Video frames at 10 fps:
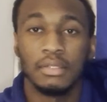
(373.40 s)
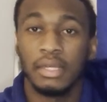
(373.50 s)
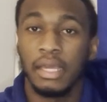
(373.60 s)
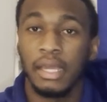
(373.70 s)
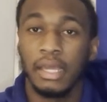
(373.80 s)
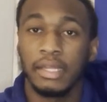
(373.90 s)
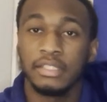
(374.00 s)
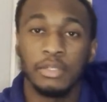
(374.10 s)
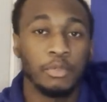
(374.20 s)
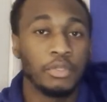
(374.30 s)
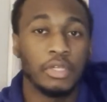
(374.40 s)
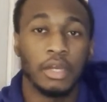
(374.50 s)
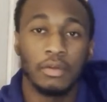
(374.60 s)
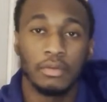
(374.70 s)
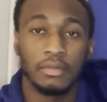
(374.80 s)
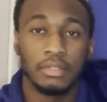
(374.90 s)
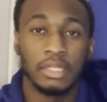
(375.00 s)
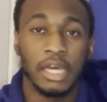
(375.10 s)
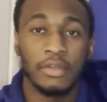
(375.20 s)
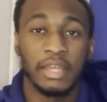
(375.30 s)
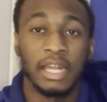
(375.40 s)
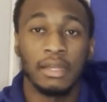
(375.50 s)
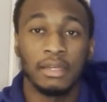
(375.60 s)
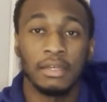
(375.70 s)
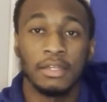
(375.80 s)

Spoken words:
And see where you can go. Now, they got a